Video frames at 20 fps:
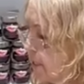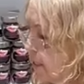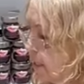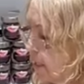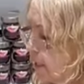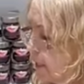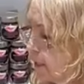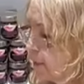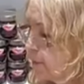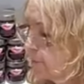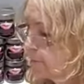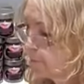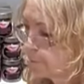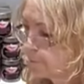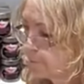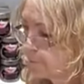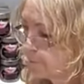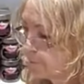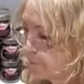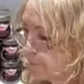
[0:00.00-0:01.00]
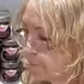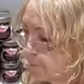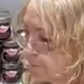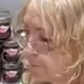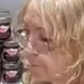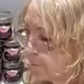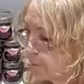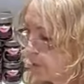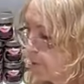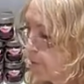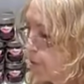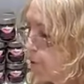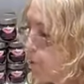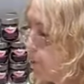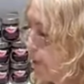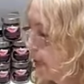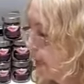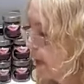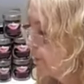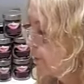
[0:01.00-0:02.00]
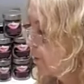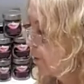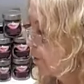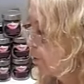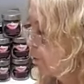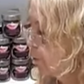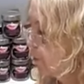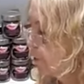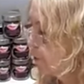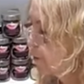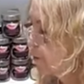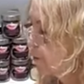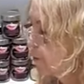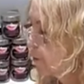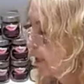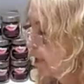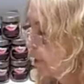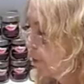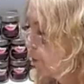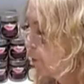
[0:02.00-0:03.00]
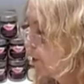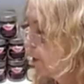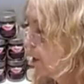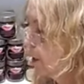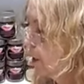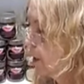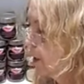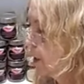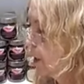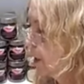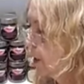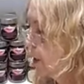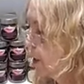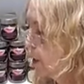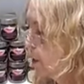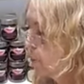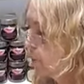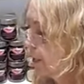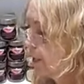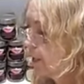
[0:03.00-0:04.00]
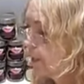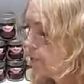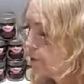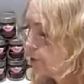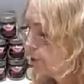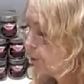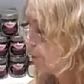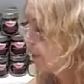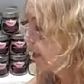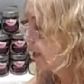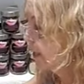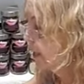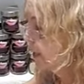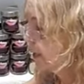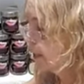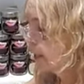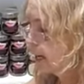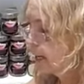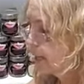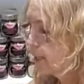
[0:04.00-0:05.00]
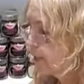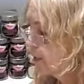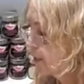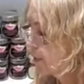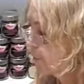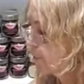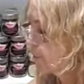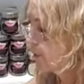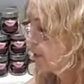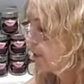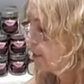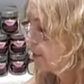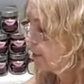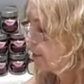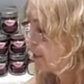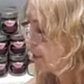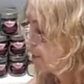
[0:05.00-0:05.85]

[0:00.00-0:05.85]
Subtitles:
if you have other herbs around, whenever you can, add them. Things